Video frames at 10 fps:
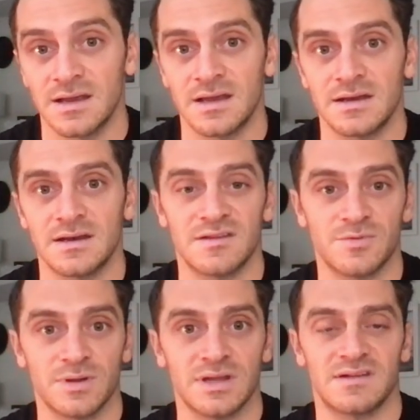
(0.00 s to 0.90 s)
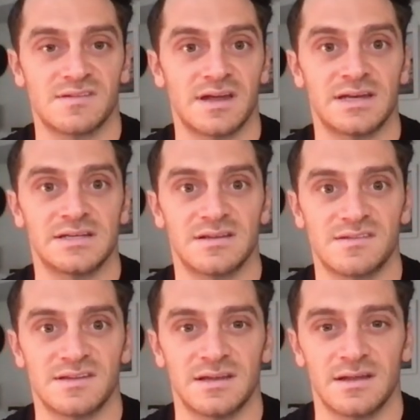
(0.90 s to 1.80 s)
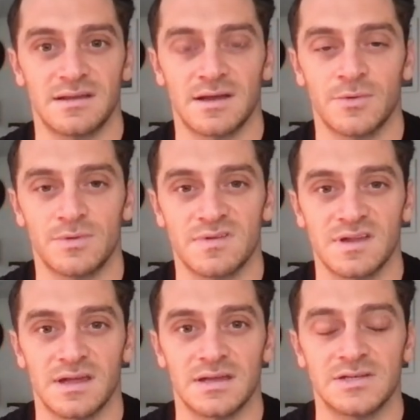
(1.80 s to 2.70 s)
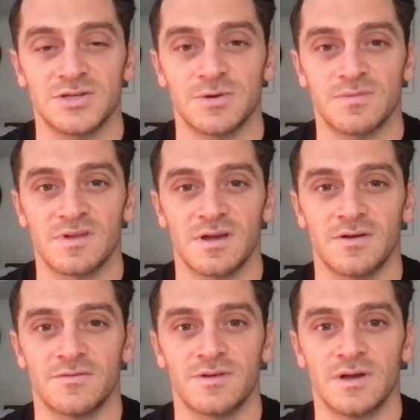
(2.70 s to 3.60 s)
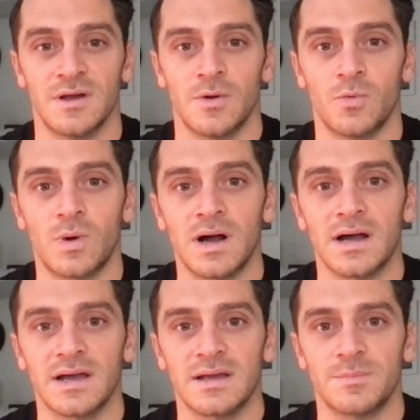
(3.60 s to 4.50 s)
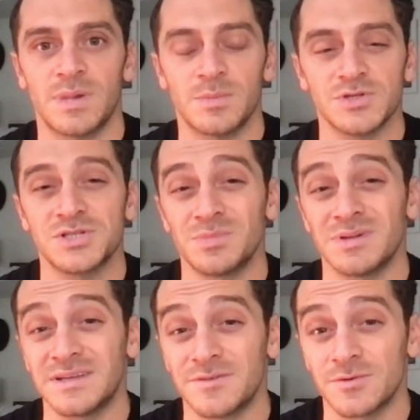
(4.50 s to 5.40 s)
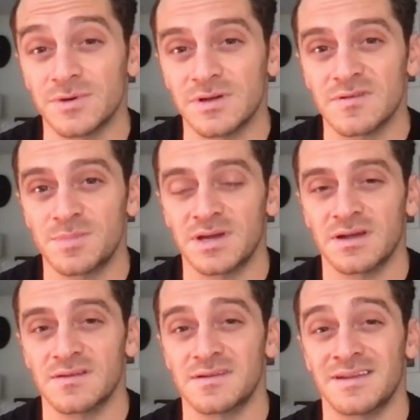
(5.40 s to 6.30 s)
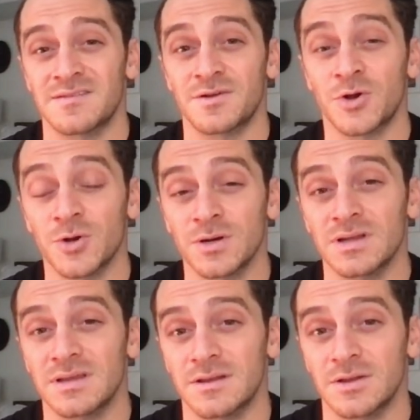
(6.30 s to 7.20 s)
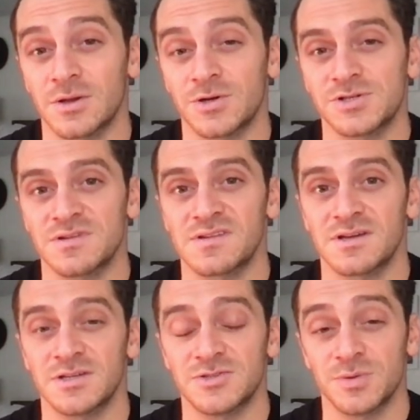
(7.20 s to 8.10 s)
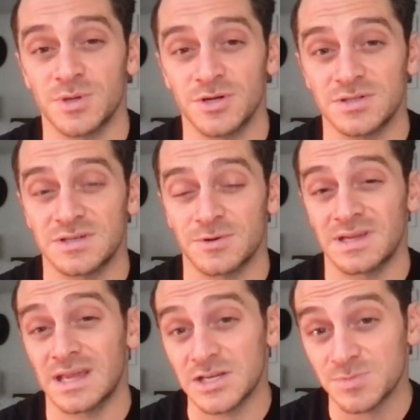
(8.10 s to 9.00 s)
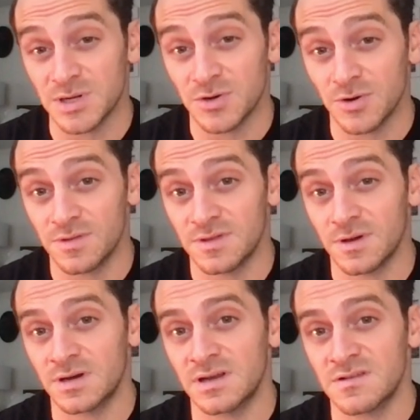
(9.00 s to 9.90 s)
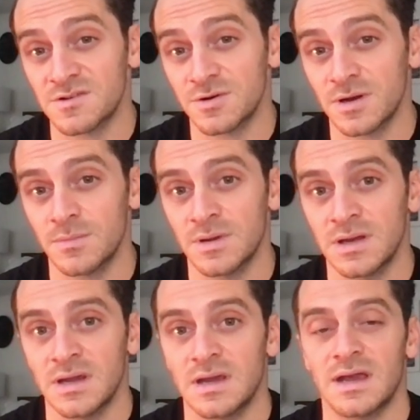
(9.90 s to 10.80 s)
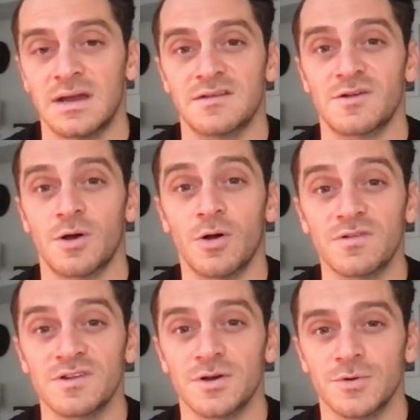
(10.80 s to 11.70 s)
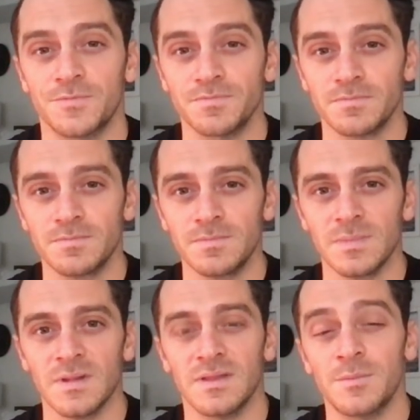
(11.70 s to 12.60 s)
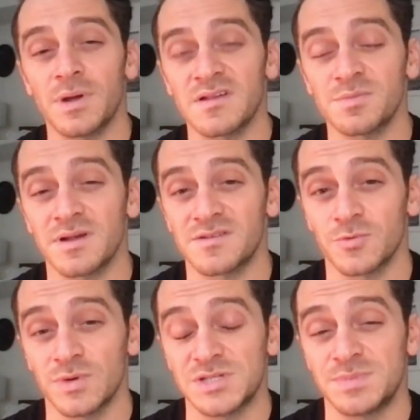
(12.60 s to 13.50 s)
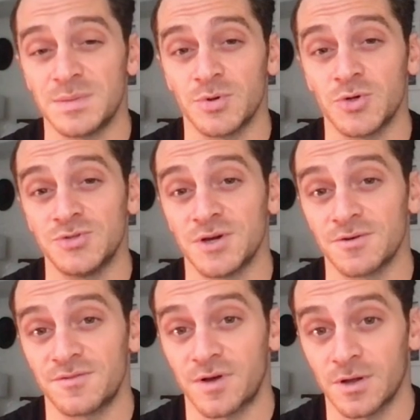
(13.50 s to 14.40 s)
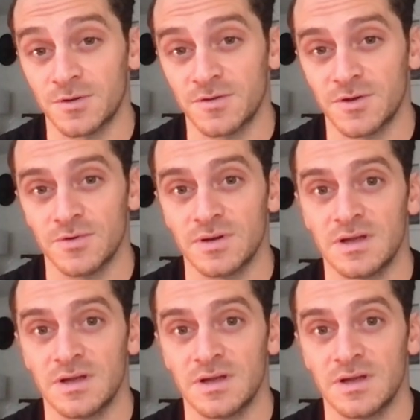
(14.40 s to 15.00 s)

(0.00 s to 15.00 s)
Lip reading: And it's really exciting to see, I would say, in terms of why people should believe in Reels, because it's currently the largest contributor to engagement growth on Instagram. And it's also the best place to reach people who don't follow you.